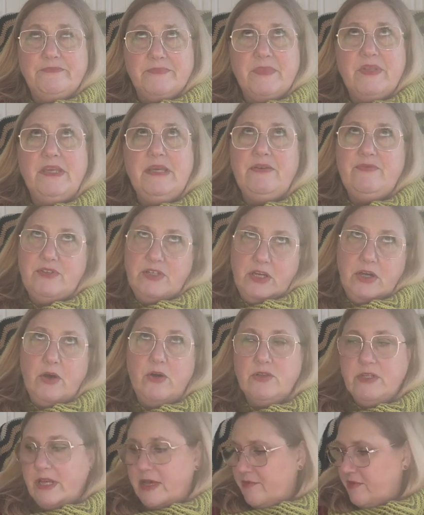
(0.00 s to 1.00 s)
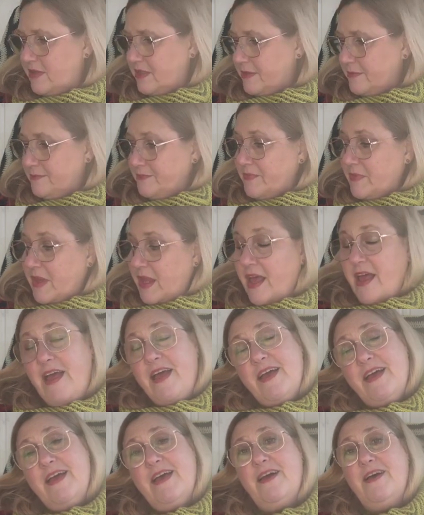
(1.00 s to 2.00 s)
if she can't have it.
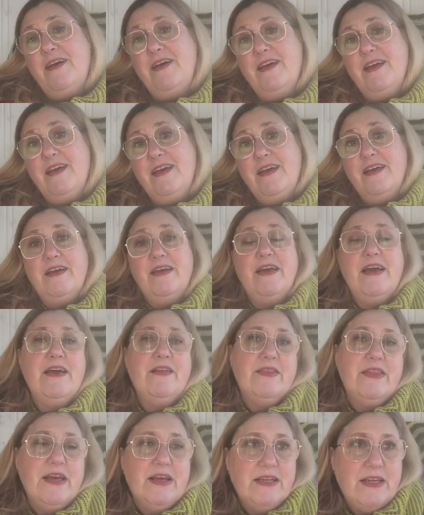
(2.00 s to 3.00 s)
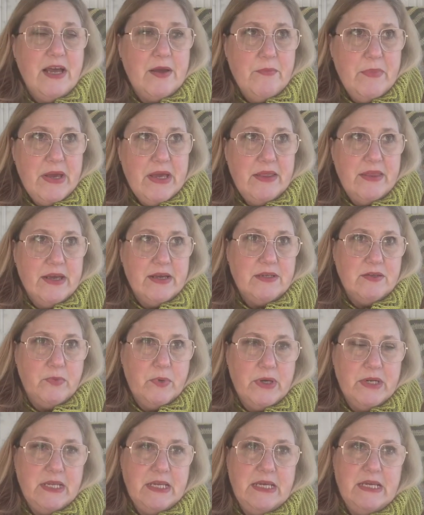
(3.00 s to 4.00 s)
And that I made that
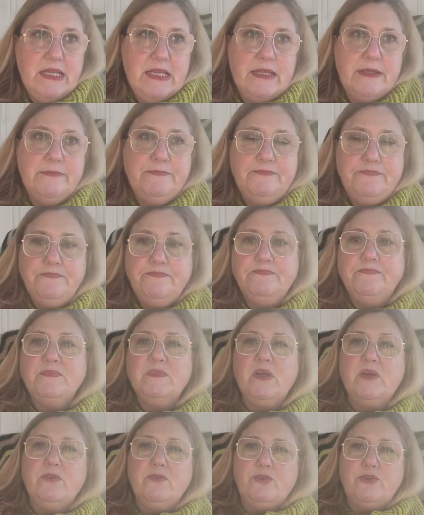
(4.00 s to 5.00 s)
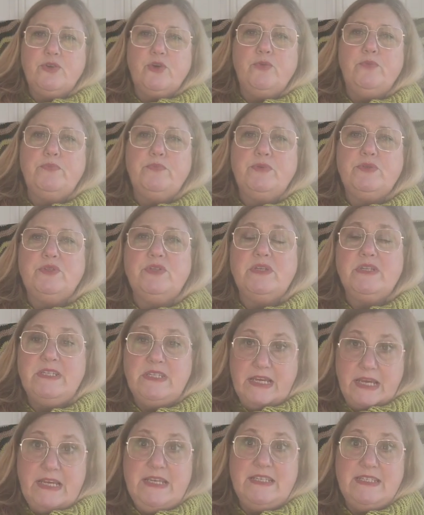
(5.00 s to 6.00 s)
one in Drops
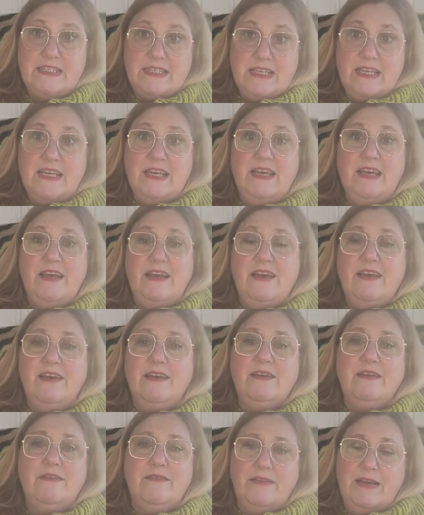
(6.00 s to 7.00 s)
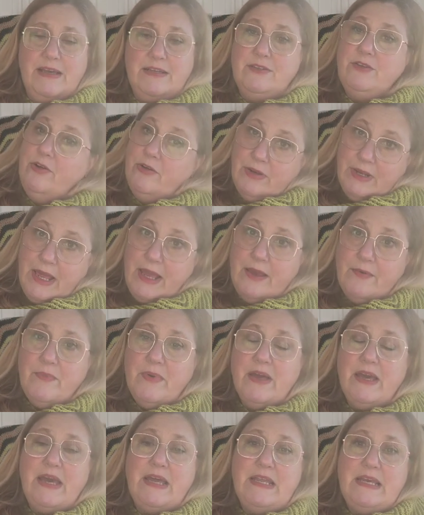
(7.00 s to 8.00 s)
Daisy as her name,
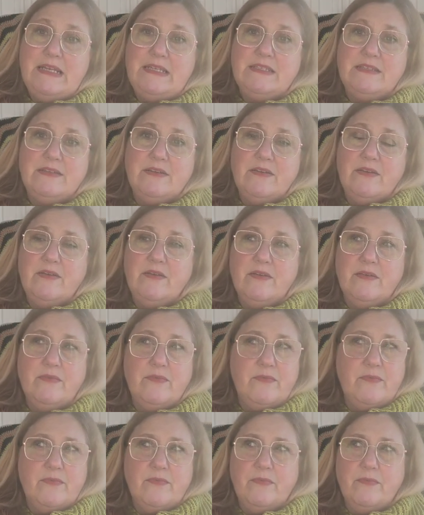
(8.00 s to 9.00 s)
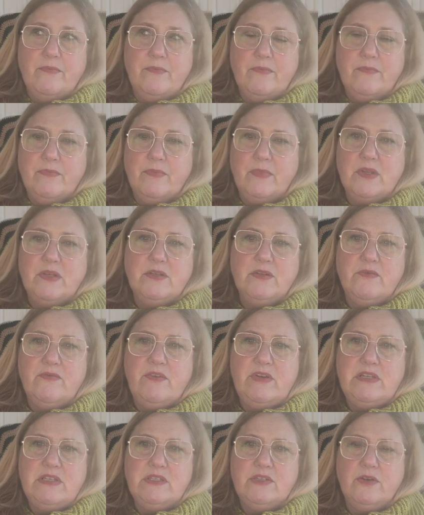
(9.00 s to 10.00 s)
and it's a
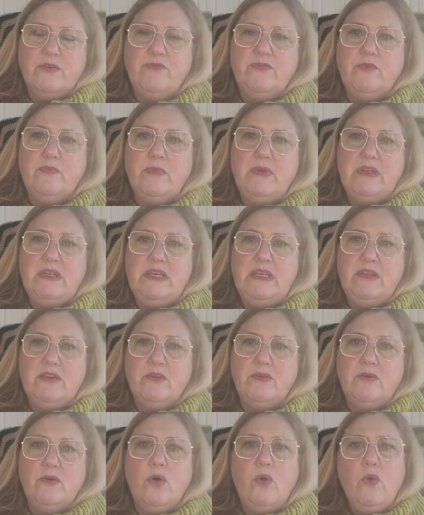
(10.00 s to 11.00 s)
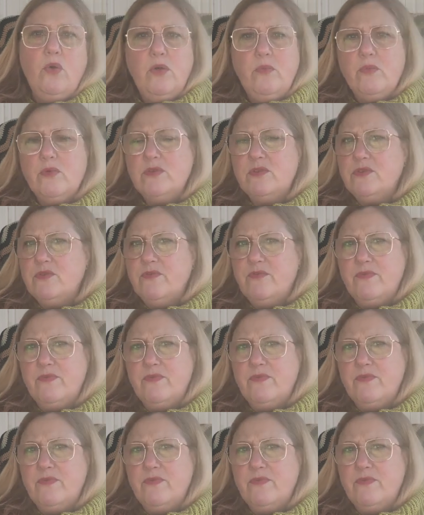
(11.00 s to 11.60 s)
very soft merino. Almost,